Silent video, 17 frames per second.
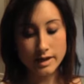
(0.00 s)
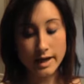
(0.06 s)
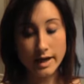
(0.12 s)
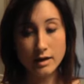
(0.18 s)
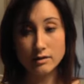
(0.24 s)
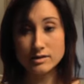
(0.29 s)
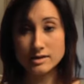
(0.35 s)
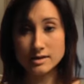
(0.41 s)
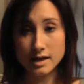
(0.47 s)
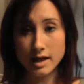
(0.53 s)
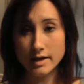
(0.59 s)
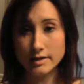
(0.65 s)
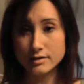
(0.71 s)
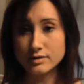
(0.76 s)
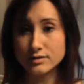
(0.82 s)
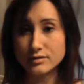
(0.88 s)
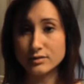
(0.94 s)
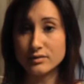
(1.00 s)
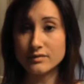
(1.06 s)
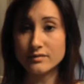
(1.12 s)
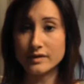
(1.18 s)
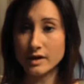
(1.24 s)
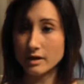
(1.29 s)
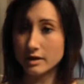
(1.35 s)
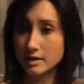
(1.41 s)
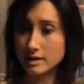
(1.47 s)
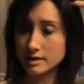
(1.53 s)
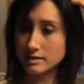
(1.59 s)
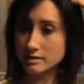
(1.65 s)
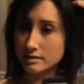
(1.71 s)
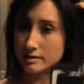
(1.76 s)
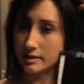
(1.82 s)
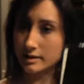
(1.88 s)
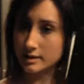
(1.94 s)
Hair slides through very
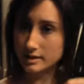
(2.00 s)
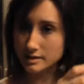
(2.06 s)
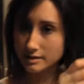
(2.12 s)
easily.